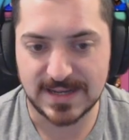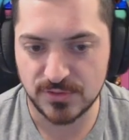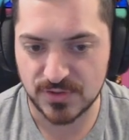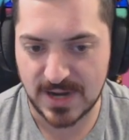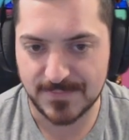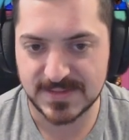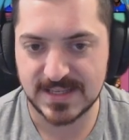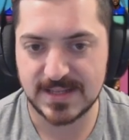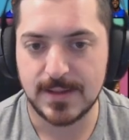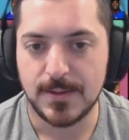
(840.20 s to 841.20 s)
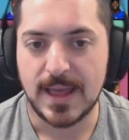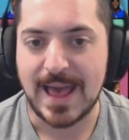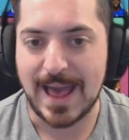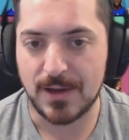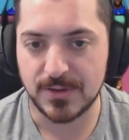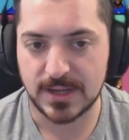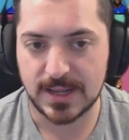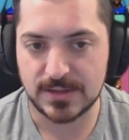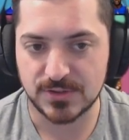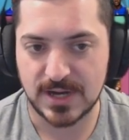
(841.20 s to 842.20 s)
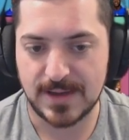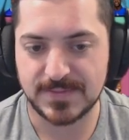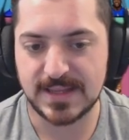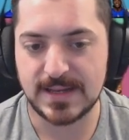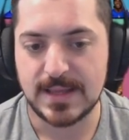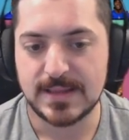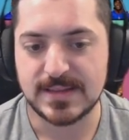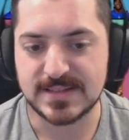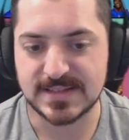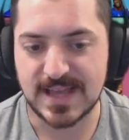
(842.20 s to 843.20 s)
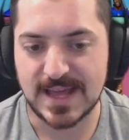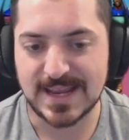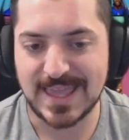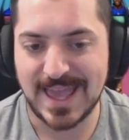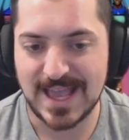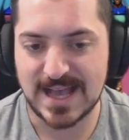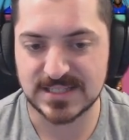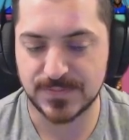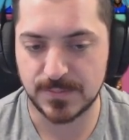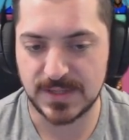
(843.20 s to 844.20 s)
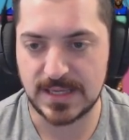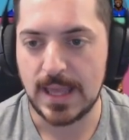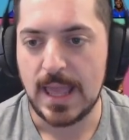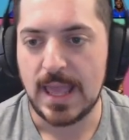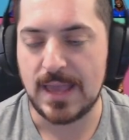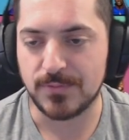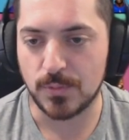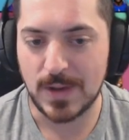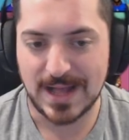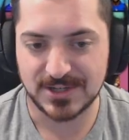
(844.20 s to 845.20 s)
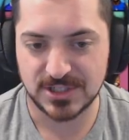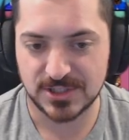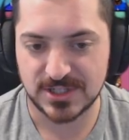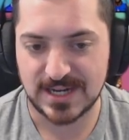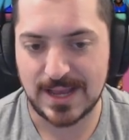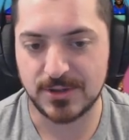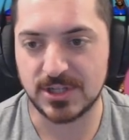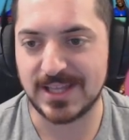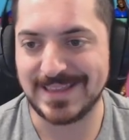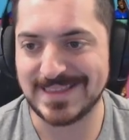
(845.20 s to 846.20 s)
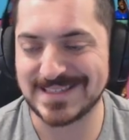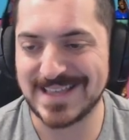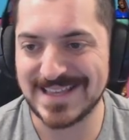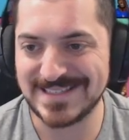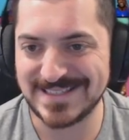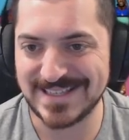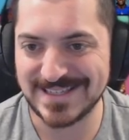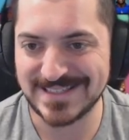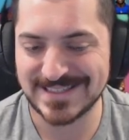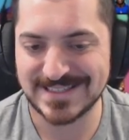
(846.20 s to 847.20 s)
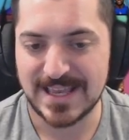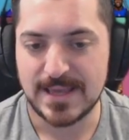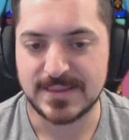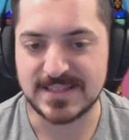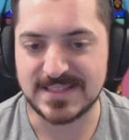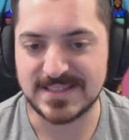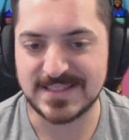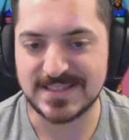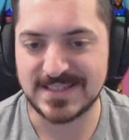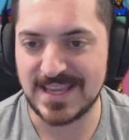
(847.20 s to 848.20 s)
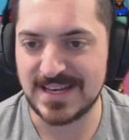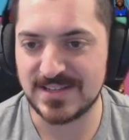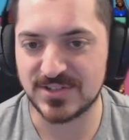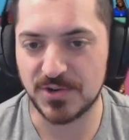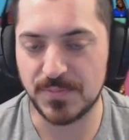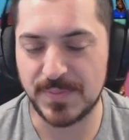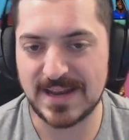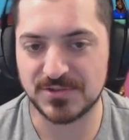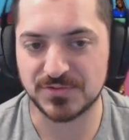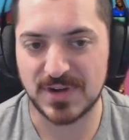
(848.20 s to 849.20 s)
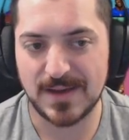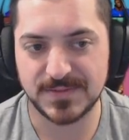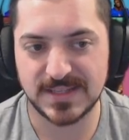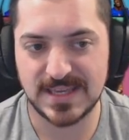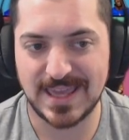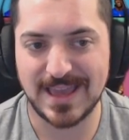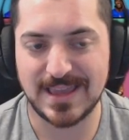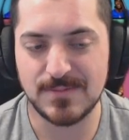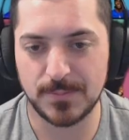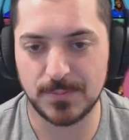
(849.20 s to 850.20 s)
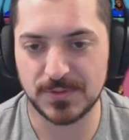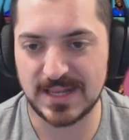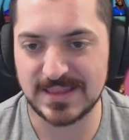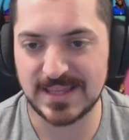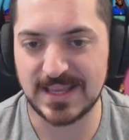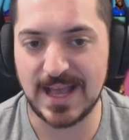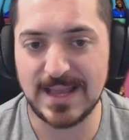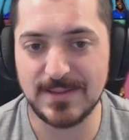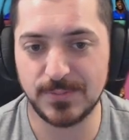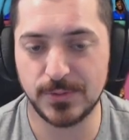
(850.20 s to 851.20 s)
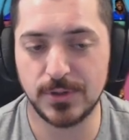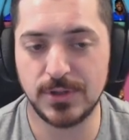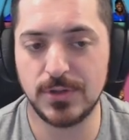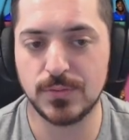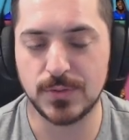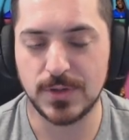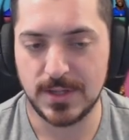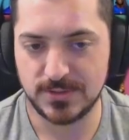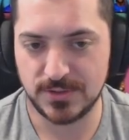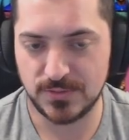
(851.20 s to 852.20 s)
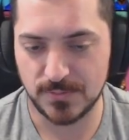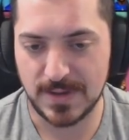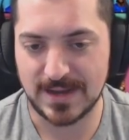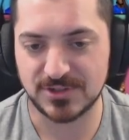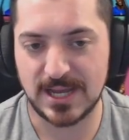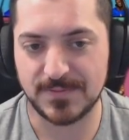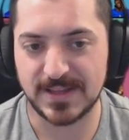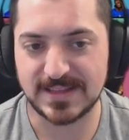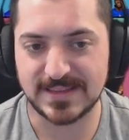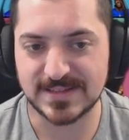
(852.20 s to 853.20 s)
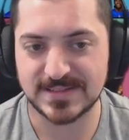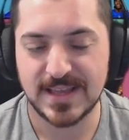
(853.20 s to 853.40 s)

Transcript: drafted, how they're getting drafted. This is kind of chaos for me. If you're watching this right now and you're like, this guy stinks, this is insane, he's so bad at drafting, he can't keep up with anything, I implore you to do a mock draft like this